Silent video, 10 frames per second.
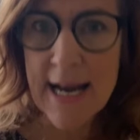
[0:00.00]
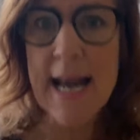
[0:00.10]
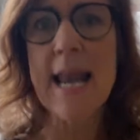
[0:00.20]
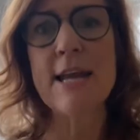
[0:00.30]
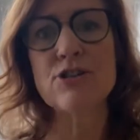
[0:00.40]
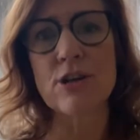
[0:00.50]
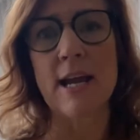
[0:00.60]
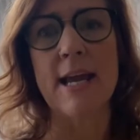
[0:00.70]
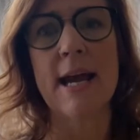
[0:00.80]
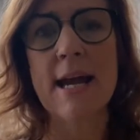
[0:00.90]

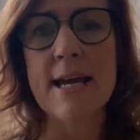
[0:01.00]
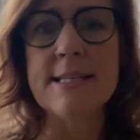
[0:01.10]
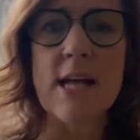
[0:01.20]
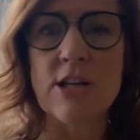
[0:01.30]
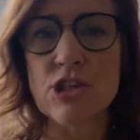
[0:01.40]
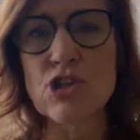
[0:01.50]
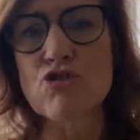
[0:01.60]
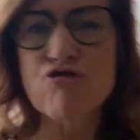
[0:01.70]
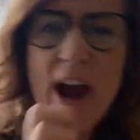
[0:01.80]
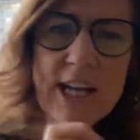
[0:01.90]
Literally. He starts
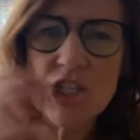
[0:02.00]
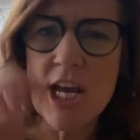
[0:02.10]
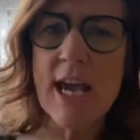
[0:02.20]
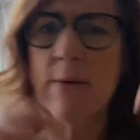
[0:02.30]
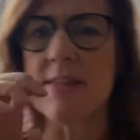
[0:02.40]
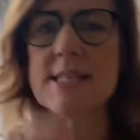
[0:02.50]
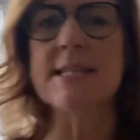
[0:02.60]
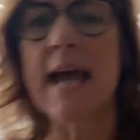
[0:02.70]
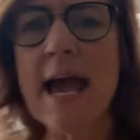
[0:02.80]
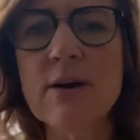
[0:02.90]
scratching with his
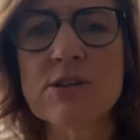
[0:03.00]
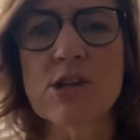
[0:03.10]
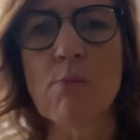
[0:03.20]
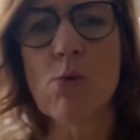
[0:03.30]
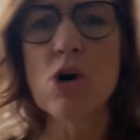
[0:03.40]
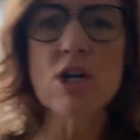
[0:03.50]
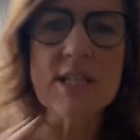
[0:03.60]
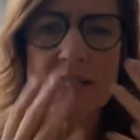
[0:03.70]
nails on wood.